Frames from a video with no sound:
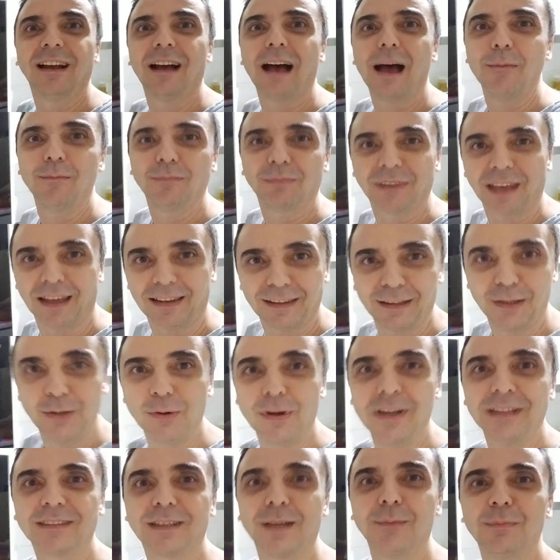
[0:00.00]
I'm telling
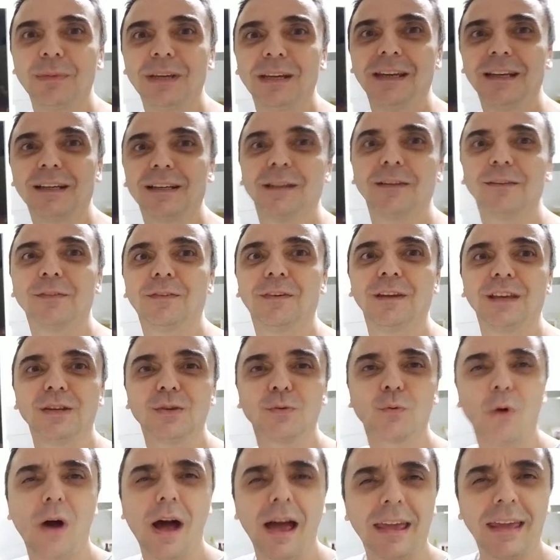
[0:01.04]
you, it's a miracle
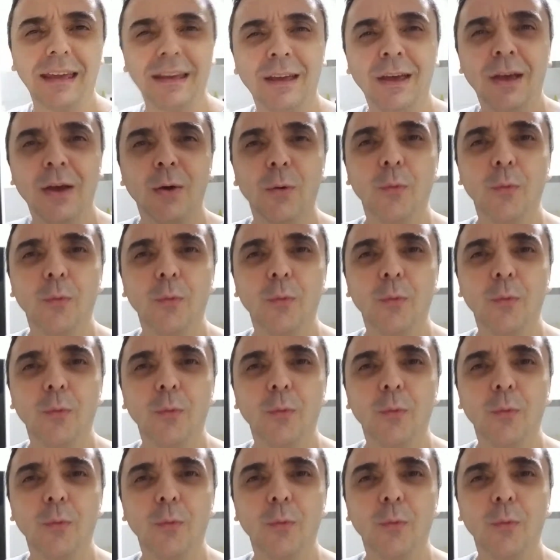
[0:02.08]
fridge. Why?